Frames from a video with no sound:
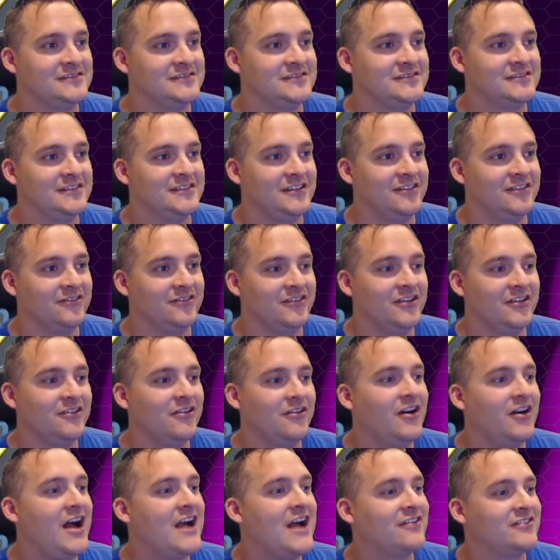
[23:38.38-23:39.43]
I don't know.
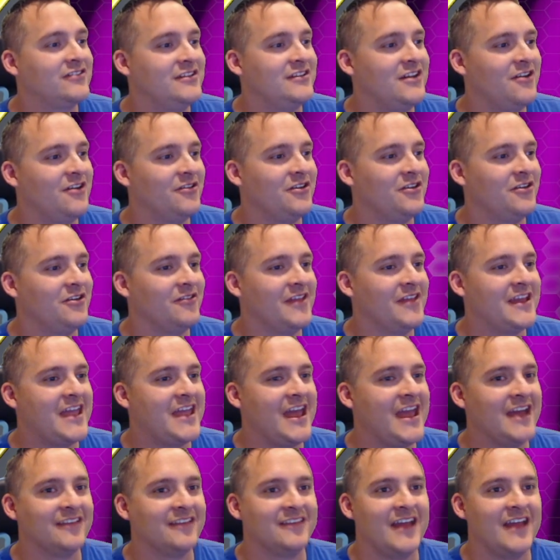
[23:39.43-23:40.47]
Oh, actually, no, they
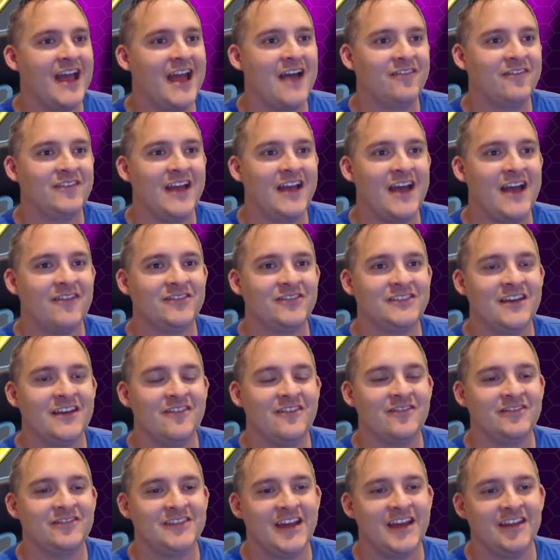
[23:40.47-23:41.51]
can't. They have to have
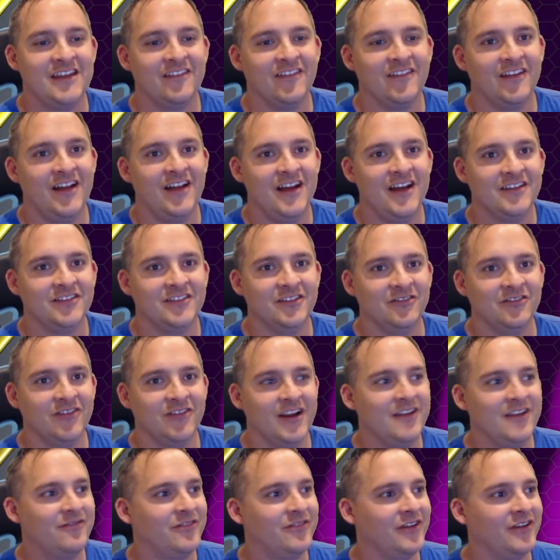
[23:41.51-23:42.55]
10 in the Lost Zone,
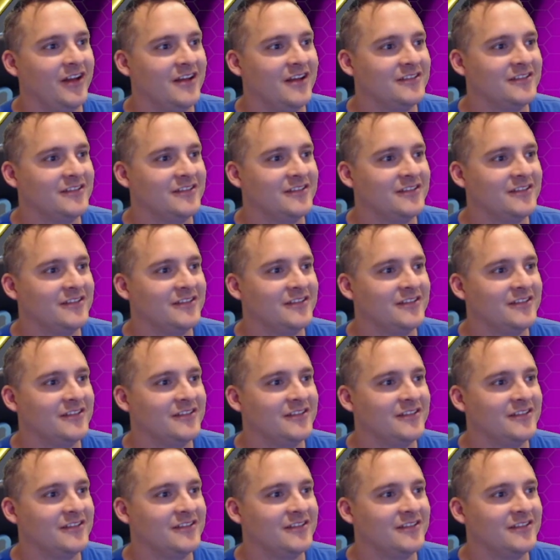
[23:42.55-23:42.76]
right? For Lost